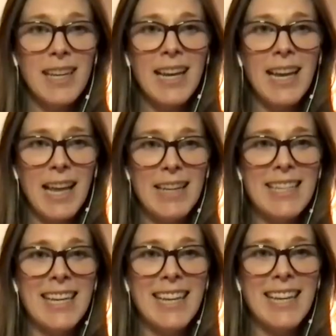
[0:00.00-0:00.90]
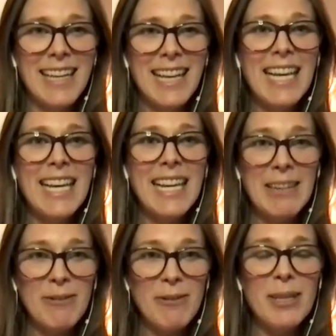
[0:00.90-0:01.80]
And
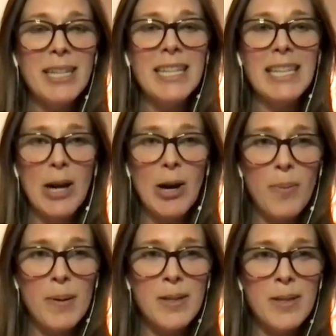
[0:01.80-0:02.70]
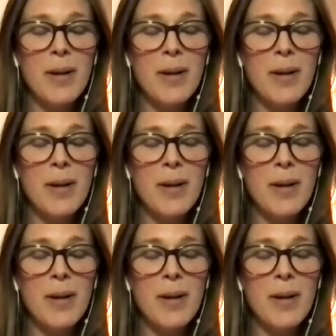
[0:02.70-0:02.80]
it really opens